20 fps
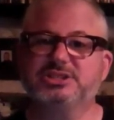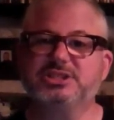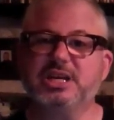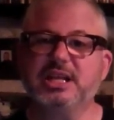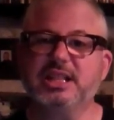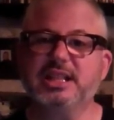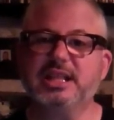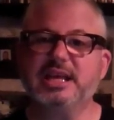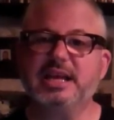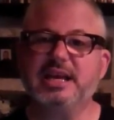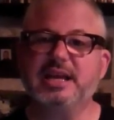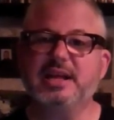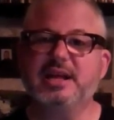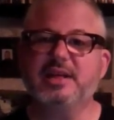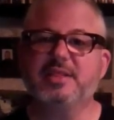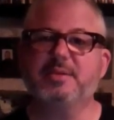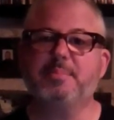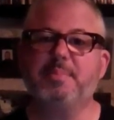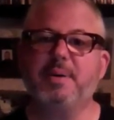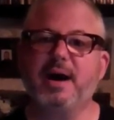Suddenly,
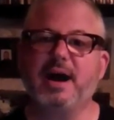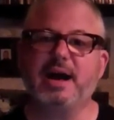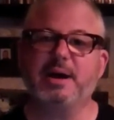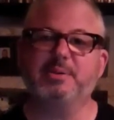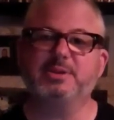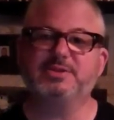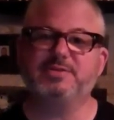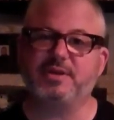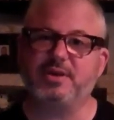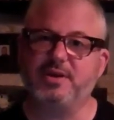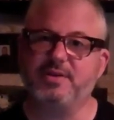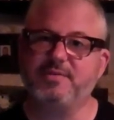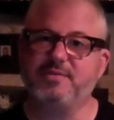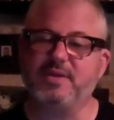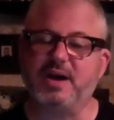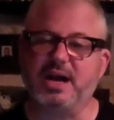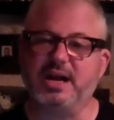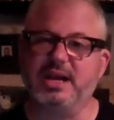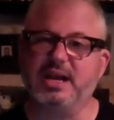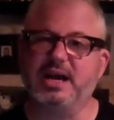the pie was very
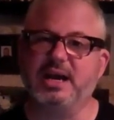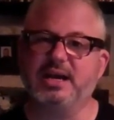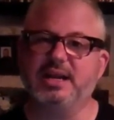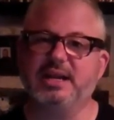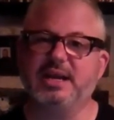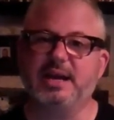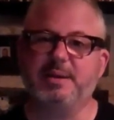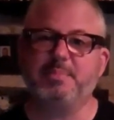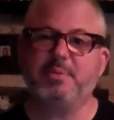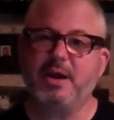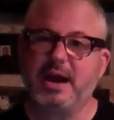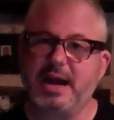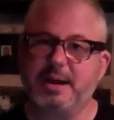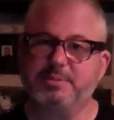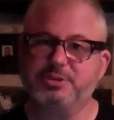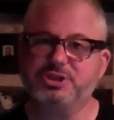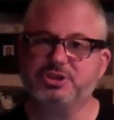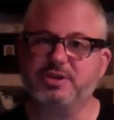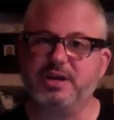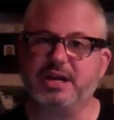finite and
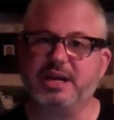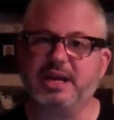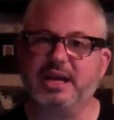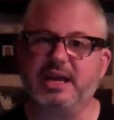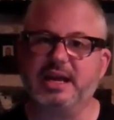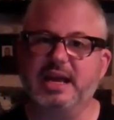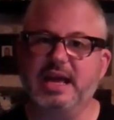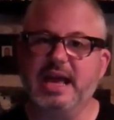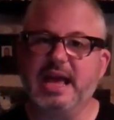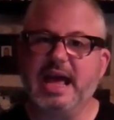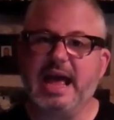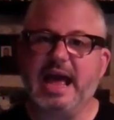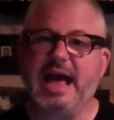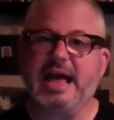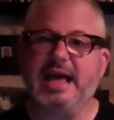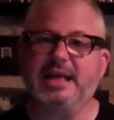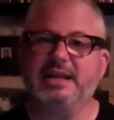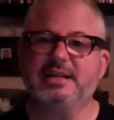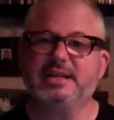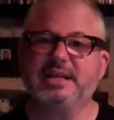perhaps shrinking.
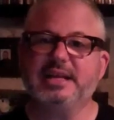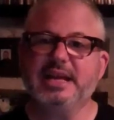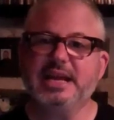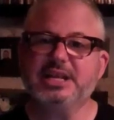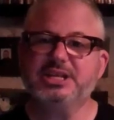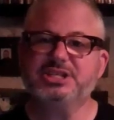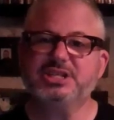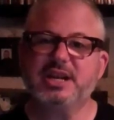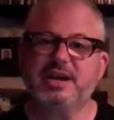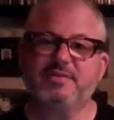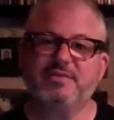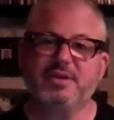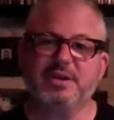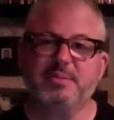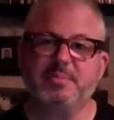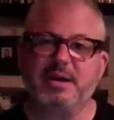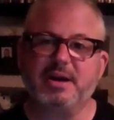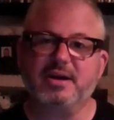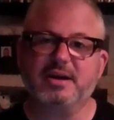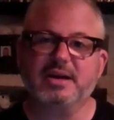And each and every
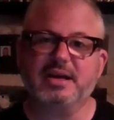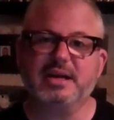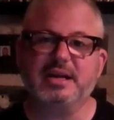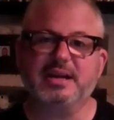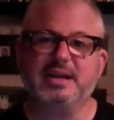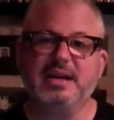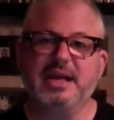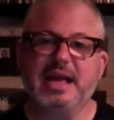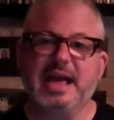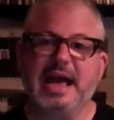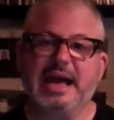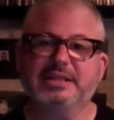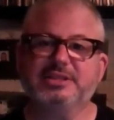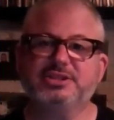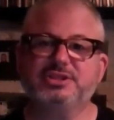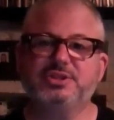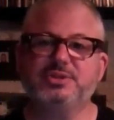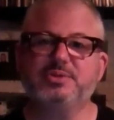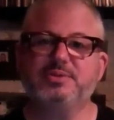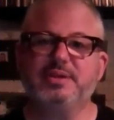American had
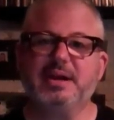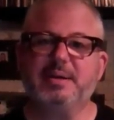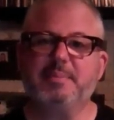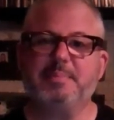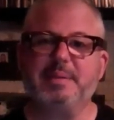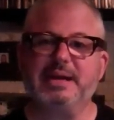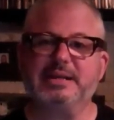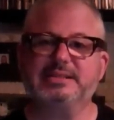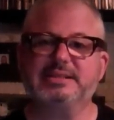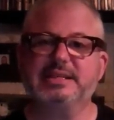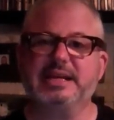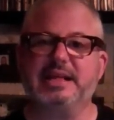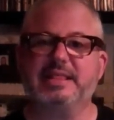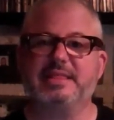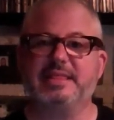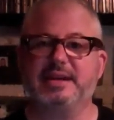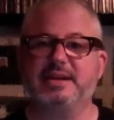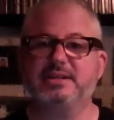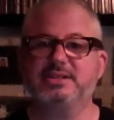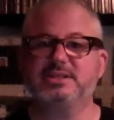to do their best to
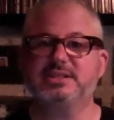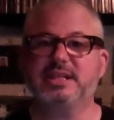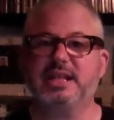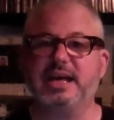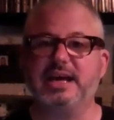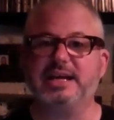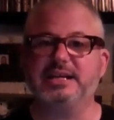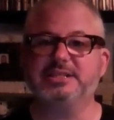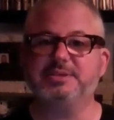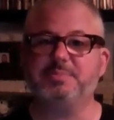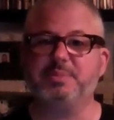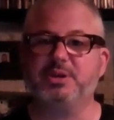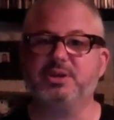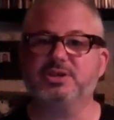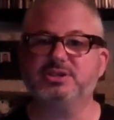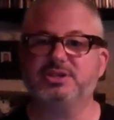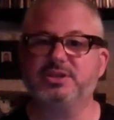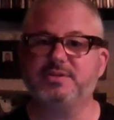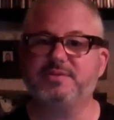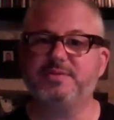get their slice,
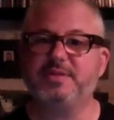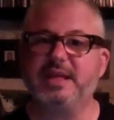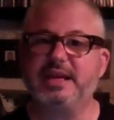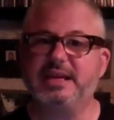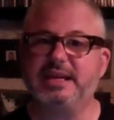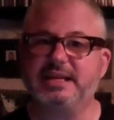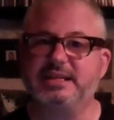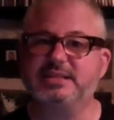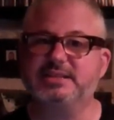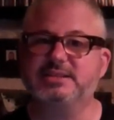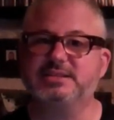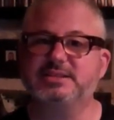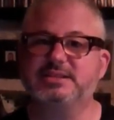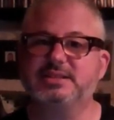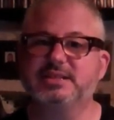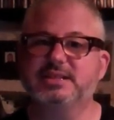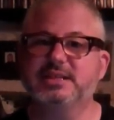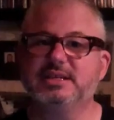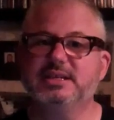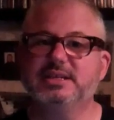because if they
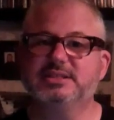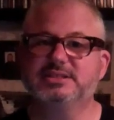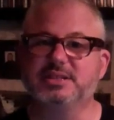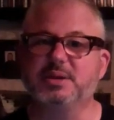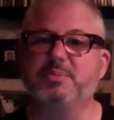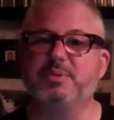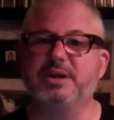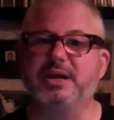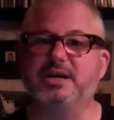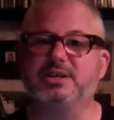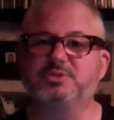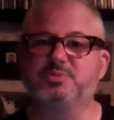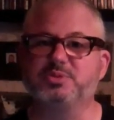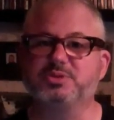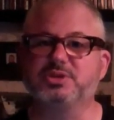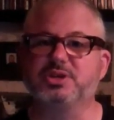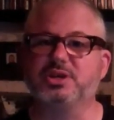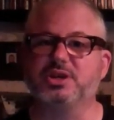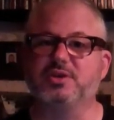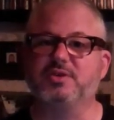didn't, someone else
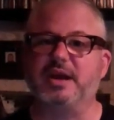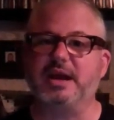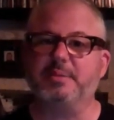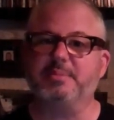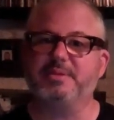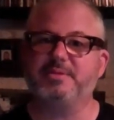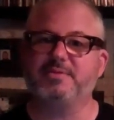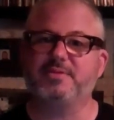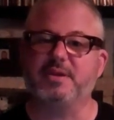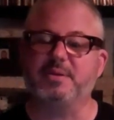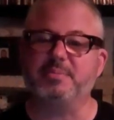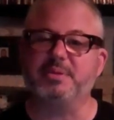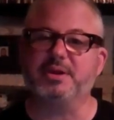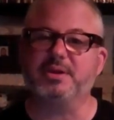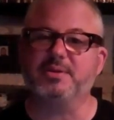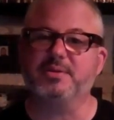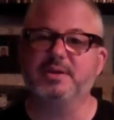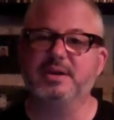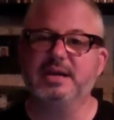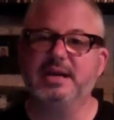was going to grab it from
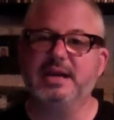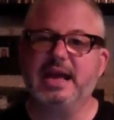you.